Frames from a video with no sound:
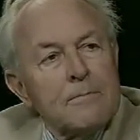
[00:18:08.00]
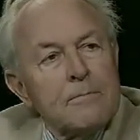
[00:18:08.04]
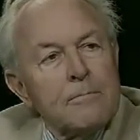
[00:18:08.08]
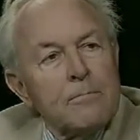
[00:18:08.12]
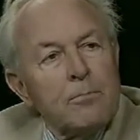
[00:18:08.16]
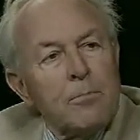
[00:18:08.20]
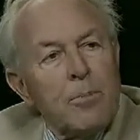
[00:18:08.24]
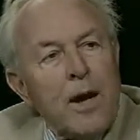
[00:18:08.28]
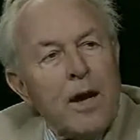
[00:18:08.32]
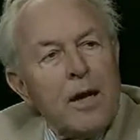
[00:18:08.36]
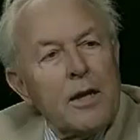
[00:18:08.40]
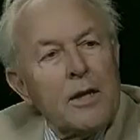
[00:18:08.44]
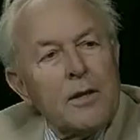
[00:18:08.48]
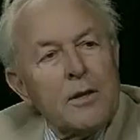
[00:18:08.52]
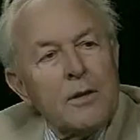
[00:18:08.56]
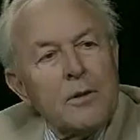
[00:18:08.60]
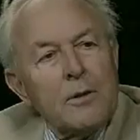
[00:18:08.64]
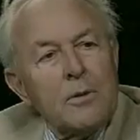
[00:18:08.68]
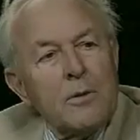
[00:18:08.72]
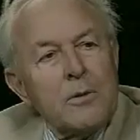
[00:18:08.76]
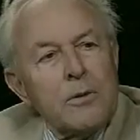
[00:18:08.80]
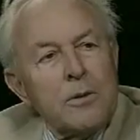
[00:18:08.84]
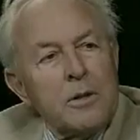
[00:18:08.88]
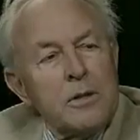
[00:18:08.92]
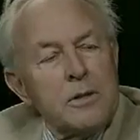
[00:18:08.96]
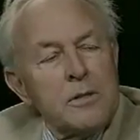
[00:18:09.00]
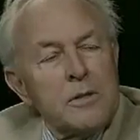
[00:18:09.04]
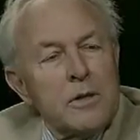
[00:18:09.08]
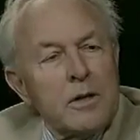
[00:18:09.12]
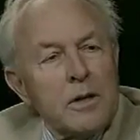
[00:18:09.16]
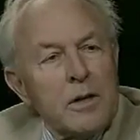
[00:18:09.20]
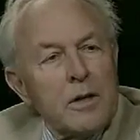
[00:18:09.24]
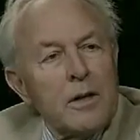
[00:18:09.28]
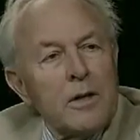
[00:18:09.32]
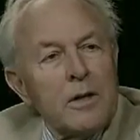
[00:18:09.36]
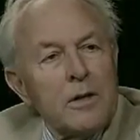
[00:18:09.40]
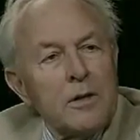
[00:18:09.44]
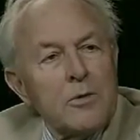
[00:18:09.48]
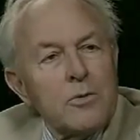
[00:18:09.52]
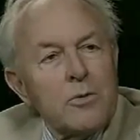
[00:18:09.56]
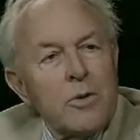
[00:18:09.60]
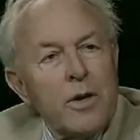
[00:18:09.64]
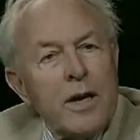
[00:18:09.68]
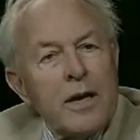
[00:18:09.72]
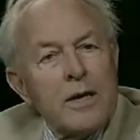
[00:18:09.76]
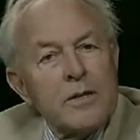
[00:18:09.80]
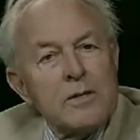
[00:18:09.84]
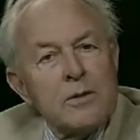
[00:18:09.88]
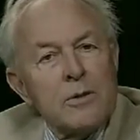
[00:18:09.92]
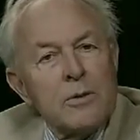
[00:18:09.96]
Practical is in
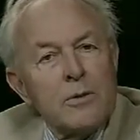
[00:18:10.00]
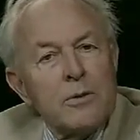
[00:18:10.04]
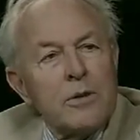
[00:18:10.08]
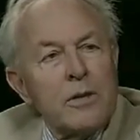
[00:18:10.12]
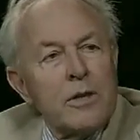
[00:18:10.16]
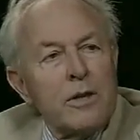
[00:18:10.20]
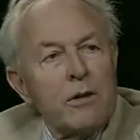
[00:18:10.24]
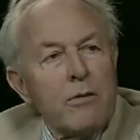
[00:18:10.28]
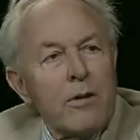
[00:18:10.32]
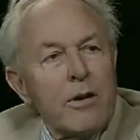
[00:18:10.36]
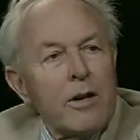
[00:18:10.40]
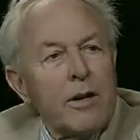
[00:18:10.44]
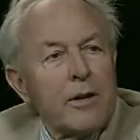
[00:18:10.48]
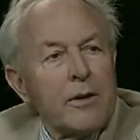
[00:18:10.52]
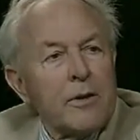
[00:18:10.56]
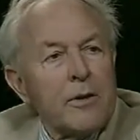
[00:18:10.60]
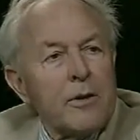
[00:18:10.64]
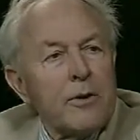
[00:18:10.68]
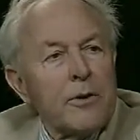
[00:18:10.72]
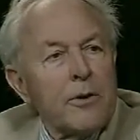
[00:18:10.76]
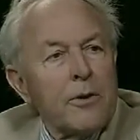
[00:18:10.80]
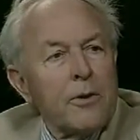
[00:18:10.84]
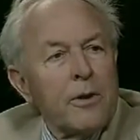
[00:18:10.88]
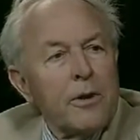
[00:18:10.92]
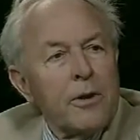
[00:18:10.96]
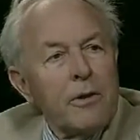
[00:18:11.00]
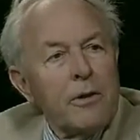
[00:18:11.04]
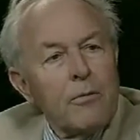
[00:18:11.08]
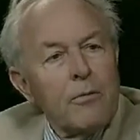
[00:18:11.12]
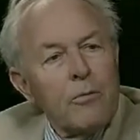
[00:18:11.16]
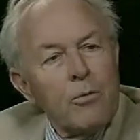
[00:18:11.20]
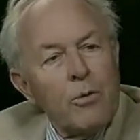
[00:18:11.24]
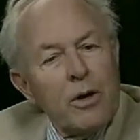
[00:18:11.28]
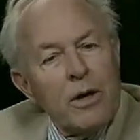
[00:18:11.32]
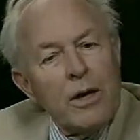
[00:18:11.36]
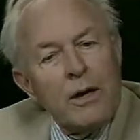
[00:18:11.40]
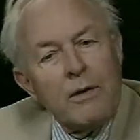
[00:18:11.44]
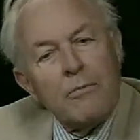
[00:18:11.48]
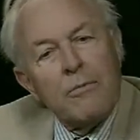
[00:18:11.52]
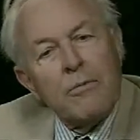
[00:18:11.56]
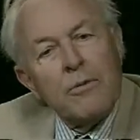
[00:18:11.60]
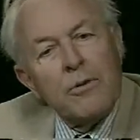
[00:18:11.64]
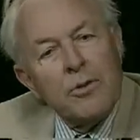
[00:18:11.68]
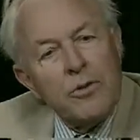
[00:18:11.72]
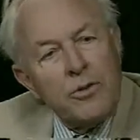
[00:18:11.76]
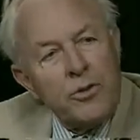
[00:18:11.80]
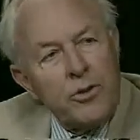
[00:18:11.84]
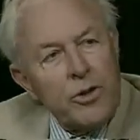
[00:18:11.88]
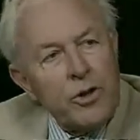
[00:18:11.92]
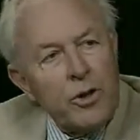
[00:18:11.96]
contrast to theoretical. We have
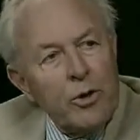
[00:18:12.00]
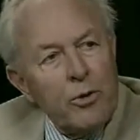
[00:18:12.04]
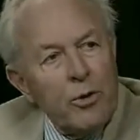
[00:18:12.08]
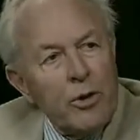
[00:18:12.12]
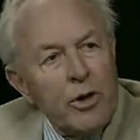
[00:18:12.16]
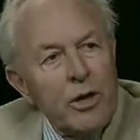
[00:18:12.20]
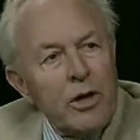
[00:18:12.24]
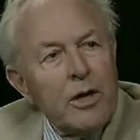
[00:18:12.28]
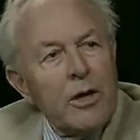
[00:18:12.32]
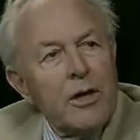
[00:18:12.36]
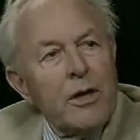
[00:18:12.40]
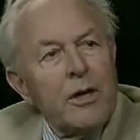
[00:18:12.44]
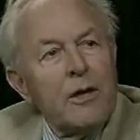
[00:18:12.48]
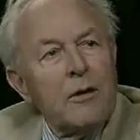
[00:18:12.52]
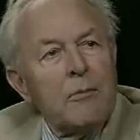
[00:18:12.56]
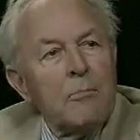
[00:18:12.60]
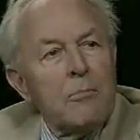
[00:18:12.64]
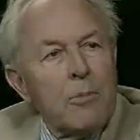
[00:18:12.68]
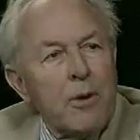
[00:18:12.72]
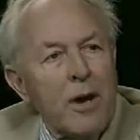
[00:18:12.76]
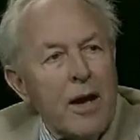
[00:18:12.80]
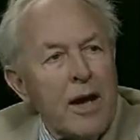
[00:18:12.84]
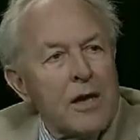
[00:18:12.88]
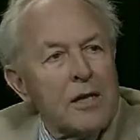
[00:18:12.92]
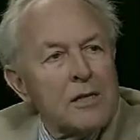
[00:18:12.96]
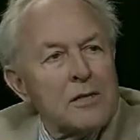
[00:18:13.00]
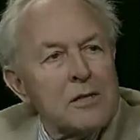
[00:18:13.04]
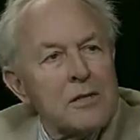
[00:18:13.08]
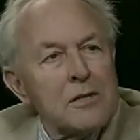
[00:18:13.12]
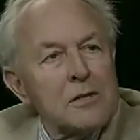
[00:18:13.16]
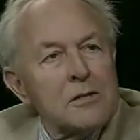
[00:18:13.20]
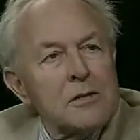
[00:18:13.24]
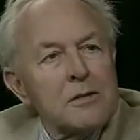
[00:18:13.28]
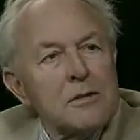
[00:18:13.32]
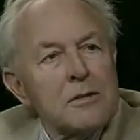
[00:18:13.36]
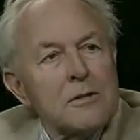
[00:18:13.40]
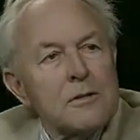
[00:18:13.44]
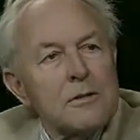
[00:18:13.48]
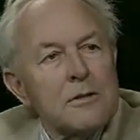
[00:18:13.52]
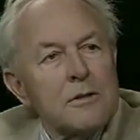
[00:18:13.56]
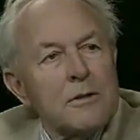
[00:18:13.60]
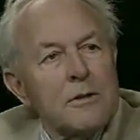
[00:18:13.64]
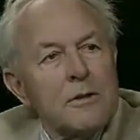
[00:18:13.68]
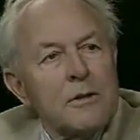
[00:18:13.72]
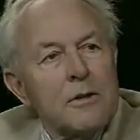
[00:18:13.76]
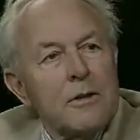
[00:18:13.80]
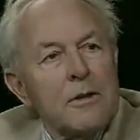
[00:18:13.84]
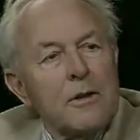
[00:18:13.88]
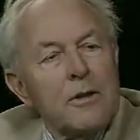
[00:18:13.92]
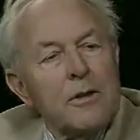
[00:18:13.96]
theory and praxis.
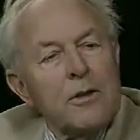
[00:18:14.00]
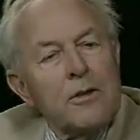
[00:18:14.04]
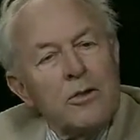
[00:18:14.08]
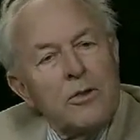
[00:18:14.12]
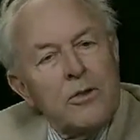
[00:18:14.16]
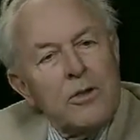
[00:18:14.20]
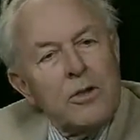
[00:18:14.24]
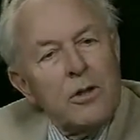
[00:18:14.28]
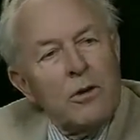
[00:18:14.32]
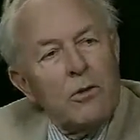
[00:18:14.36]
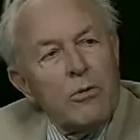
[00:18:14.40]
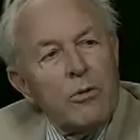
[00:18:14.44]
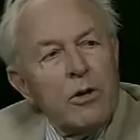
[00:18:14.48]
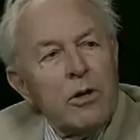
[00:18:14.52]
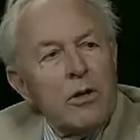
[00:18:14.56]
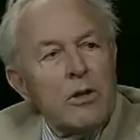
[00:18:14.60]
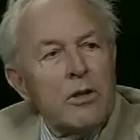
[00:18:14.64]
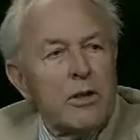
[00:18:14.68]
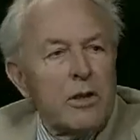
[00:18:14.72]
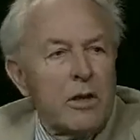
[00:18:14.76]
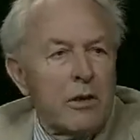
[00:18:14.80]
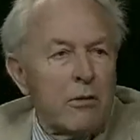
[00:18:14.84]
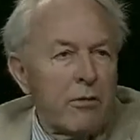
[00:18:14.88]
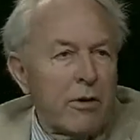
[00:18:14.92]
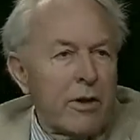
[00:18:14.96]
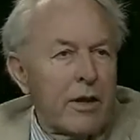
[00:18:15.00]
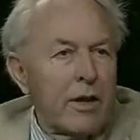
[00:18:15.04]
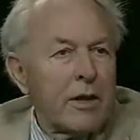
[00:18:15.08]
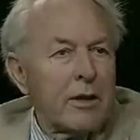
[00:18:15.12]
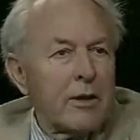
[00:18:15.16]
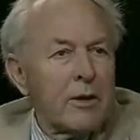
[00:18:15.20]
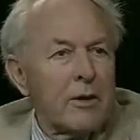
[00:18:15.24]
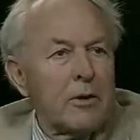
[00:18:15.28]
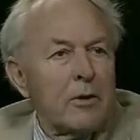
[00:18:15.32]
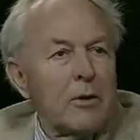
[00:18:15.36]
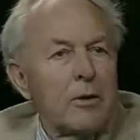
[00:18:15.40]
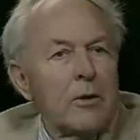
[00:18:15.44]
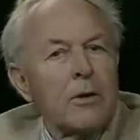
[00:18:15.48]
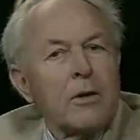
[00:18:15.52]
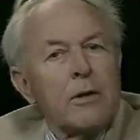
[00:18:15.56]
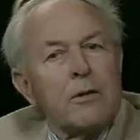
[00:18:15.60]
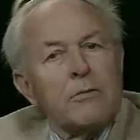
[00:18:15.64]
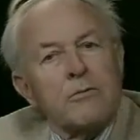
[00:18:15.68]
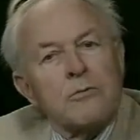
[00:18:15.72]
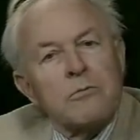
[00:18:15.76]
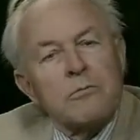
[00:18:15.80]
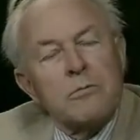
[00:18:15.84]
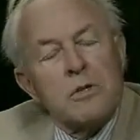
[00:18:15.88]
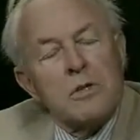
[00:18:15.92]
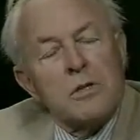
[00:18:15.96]
Theory, theoretical,
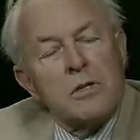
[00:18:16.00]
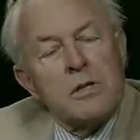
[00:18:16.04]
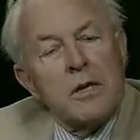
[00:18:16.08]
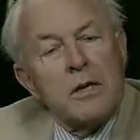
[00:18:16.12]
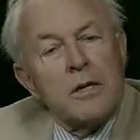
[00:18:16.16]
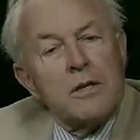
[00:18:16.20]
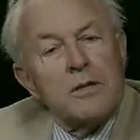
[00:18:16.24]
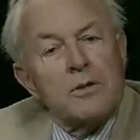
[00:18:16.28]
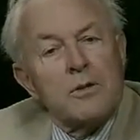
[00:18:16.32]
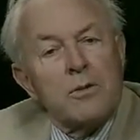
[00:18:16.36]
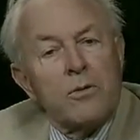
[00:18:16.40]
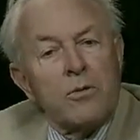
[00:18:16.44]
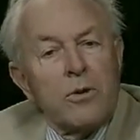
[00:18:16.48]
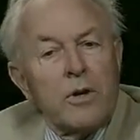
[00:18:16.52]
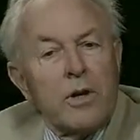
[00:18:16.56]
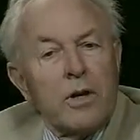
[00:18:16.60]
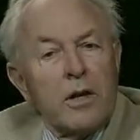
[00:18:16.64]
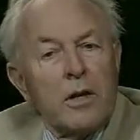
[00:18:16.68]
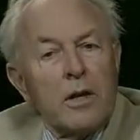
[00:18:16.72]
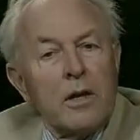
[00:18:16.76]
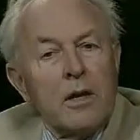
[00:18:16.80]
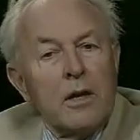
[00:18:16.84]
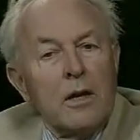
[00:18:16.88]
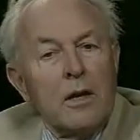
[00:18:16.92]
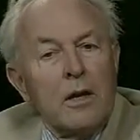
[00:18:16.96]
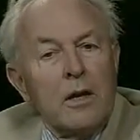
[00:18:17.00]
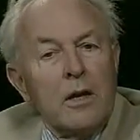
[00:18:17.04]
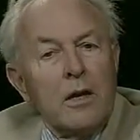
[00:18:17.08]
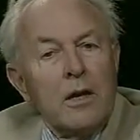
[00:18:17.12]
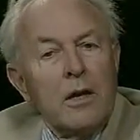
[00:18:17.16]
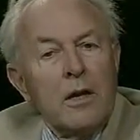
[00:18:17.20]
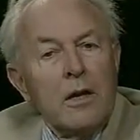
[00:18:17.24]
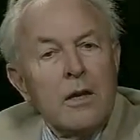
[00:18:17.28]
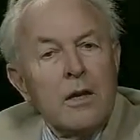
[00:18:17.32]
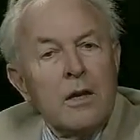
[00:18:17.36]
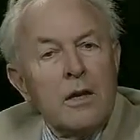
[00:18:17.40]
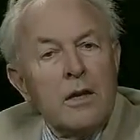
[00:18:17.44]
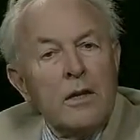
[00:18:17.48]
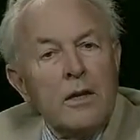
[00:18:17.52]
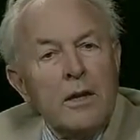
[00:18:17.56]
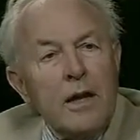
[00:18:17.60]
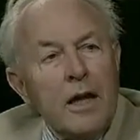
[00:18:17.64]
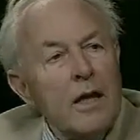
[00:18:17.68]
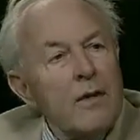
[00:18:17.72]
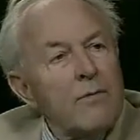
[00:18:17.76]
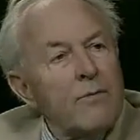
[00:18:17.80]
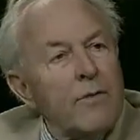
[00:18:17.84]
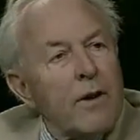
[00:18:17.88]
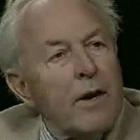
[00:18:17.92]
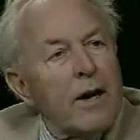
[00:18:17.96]
comes from the Sanskrit
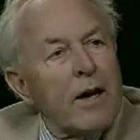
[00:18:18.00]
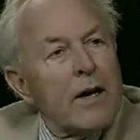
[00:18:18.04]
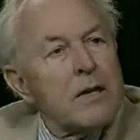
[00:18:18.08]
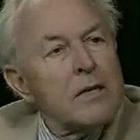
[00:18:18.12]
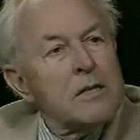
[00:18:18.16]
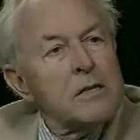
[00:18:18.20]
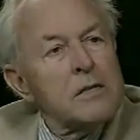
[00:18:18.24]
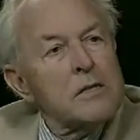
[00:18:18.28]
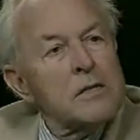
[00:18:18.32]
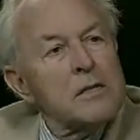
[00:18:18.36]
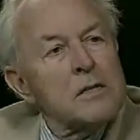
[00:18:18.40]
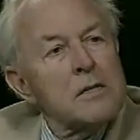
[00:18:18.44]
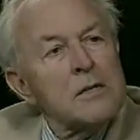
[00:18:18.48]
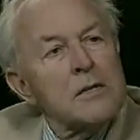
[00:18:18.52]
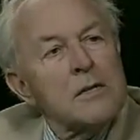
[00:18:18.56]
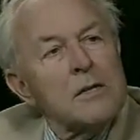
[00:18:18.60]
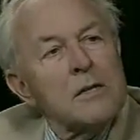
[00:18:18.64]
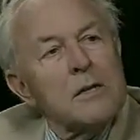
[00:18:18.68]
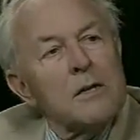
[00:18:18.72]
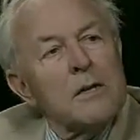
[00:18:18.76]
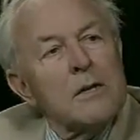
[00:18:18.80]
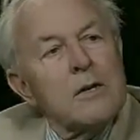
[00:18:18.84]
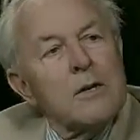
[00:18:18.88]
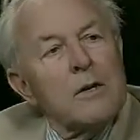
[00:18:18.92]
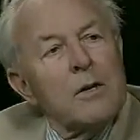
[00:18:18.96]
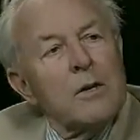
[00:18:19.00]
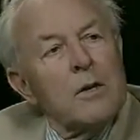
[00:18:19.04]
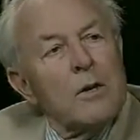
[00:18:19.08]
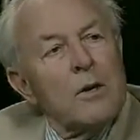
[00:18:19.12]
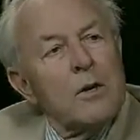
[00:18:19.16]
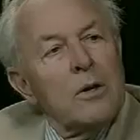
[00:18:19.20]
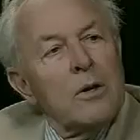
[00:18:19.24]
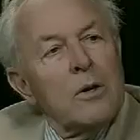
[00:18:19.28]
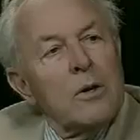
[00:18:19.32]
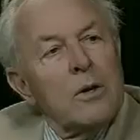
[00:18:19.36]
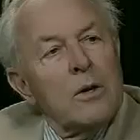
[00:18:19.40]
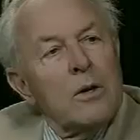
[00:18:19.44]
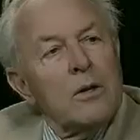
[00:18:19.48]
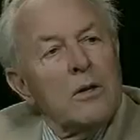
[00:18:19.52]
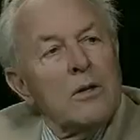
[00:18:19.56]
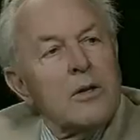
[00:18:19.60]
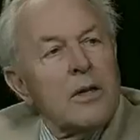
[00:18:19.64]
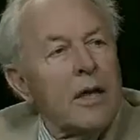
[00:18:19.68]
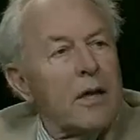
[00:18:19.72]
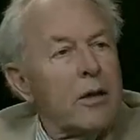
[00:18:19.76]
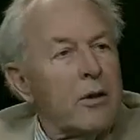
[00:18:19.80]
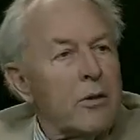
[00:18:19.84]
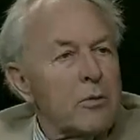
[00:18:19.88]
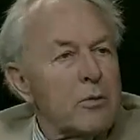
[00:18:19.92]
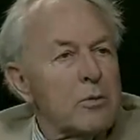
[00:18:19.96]
devas,
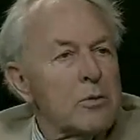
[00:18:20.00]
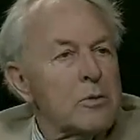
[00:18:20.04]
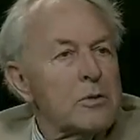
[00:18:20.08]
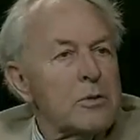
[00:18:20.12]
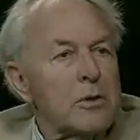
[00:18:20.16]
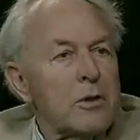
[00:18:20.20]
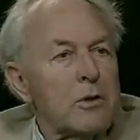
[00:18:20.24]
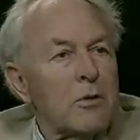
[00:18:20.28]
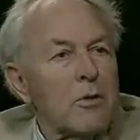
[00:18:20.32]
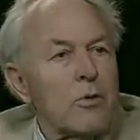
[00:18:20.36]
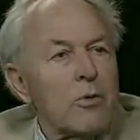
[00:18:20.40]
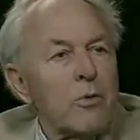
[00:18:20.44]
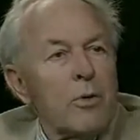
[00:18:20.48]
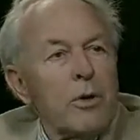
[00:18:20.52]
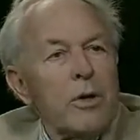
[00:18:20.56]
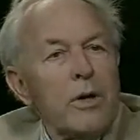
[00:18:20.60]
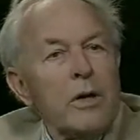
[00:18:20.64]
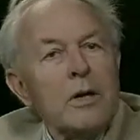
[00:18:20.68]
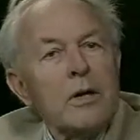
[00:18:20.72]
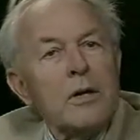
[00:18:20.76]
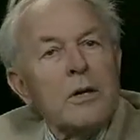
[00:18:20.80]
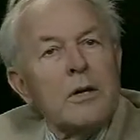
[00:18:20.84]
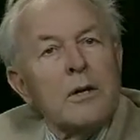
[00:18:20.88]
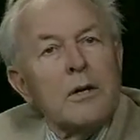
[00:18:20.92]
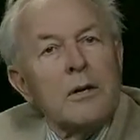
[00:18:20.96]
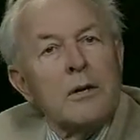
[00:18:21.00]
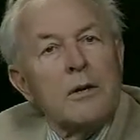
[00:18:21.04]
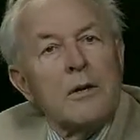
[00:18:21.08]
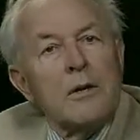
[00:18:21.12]
deus in Greek,